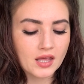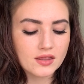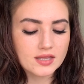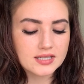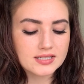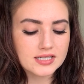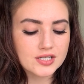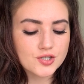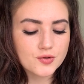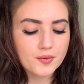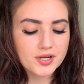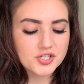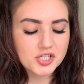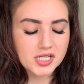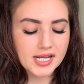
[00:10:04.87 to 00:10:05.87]
The
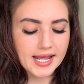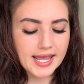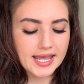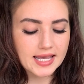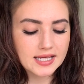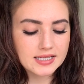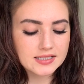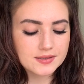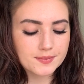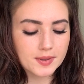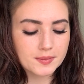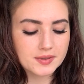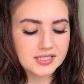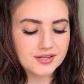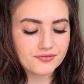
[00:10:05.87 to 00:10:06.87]
situation at hand may
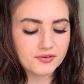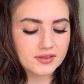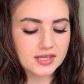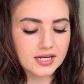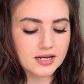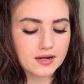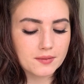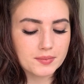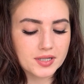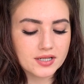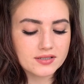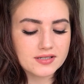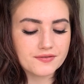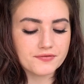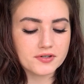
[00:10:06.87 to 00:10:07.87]
be different than it
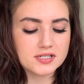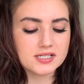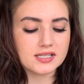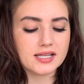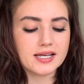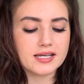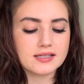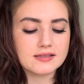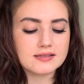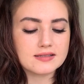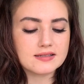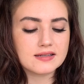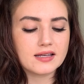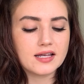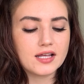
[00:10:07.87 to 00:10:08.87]
appears at first glance.
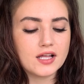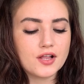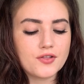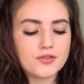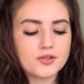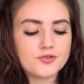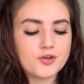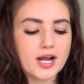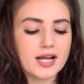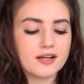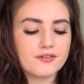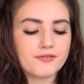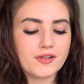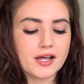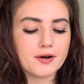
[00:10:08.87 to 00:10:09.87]
The
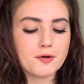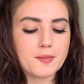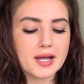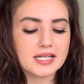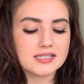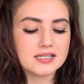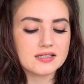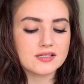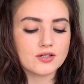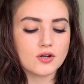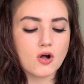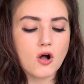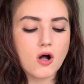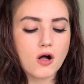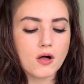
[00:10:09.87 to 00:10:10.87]
dragonfly reminds us to
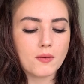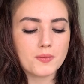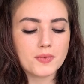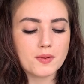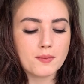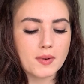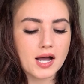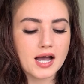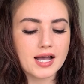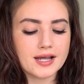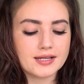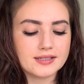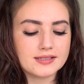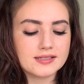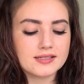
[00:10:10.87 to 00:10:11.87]
calm the
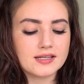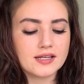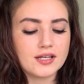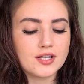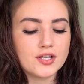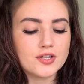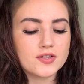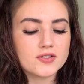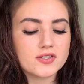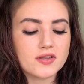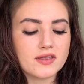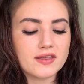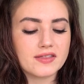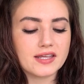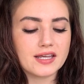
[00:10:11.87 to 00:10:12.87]
mind so
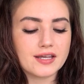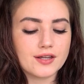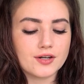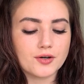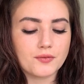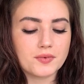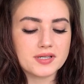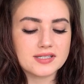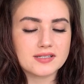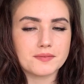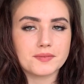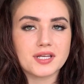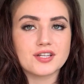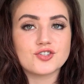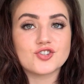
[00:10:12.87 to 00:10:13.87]
that the inner wisdom
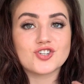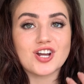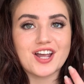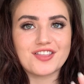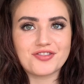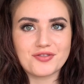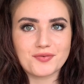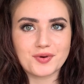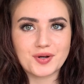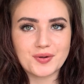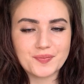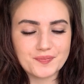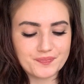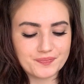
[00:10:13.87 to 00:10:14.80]
can shine through.